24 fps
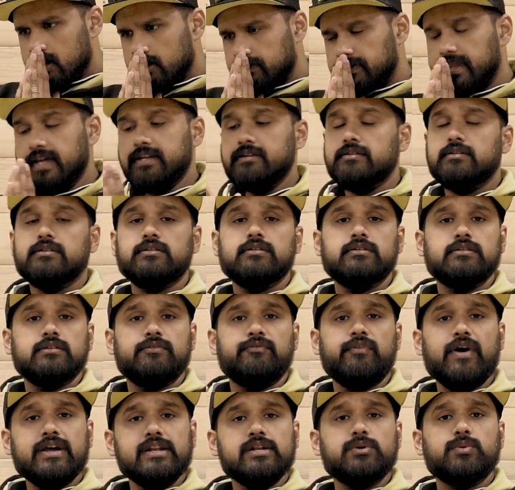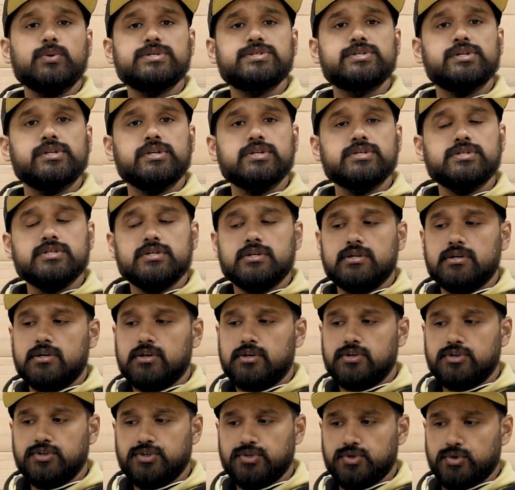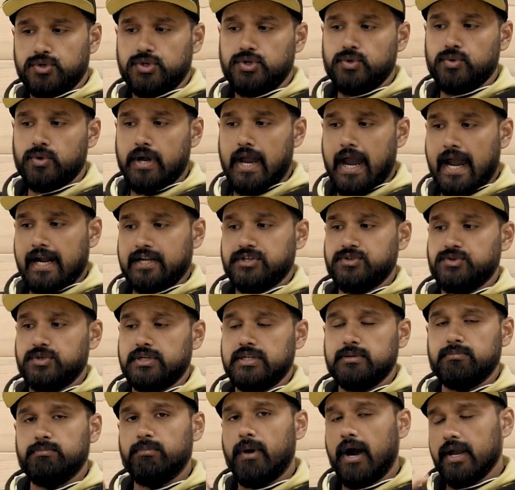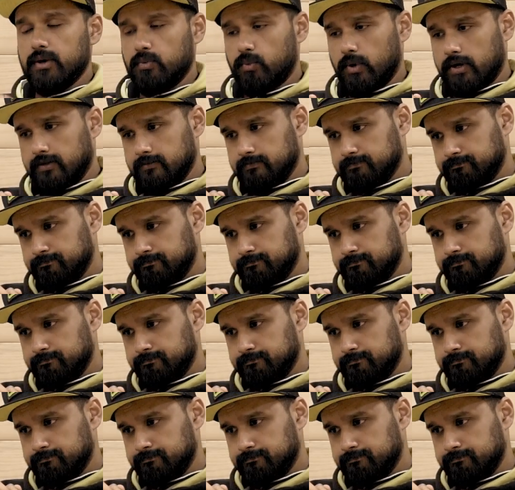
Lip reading: Then the final question is, should you actually buy one?